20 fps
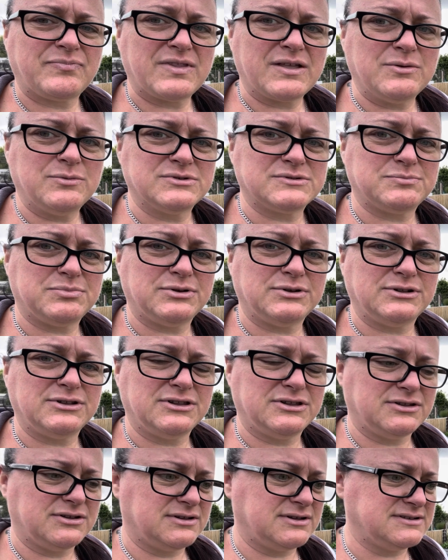was
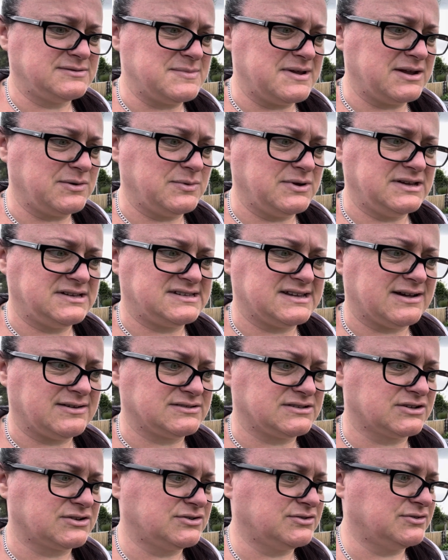pull as many weeds out as
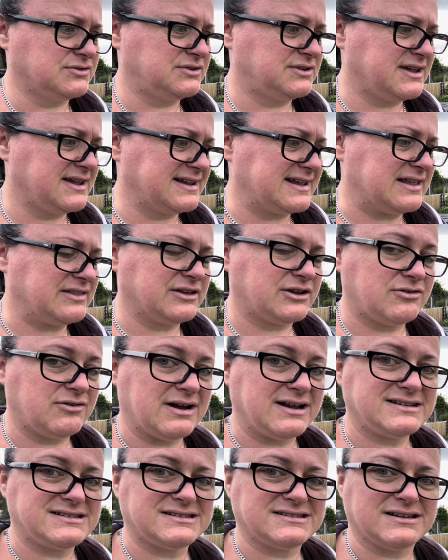I could and get the
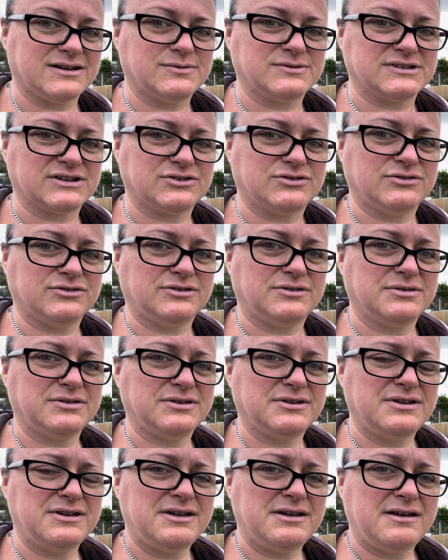grass as low as I could
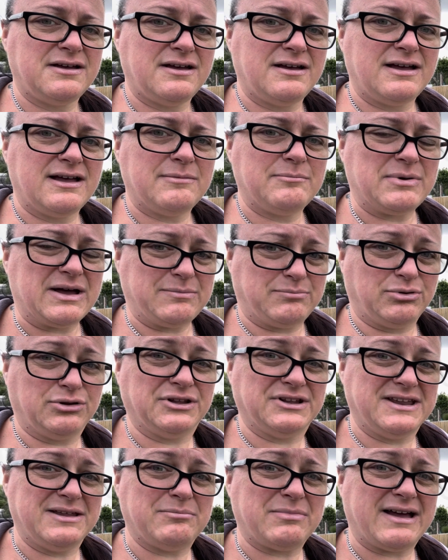by
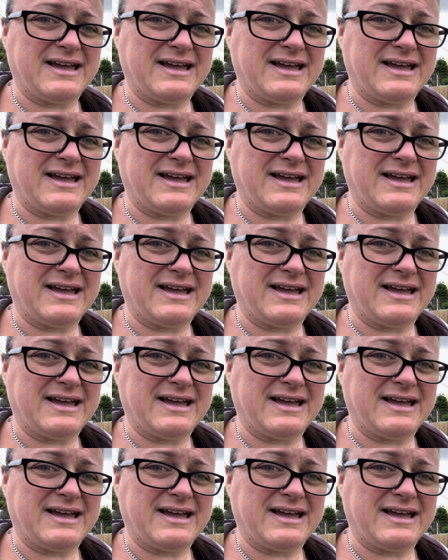pulling it by